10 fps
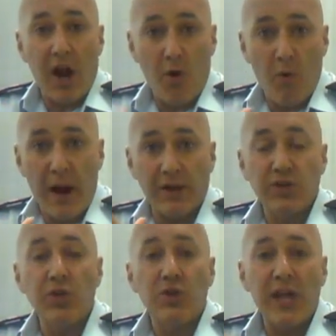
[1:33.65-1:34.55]
are around
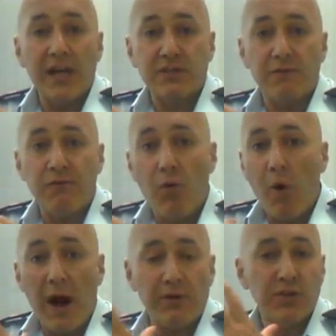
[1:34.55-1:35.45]

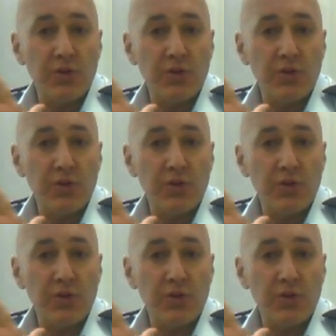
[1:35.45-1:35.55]
2,400,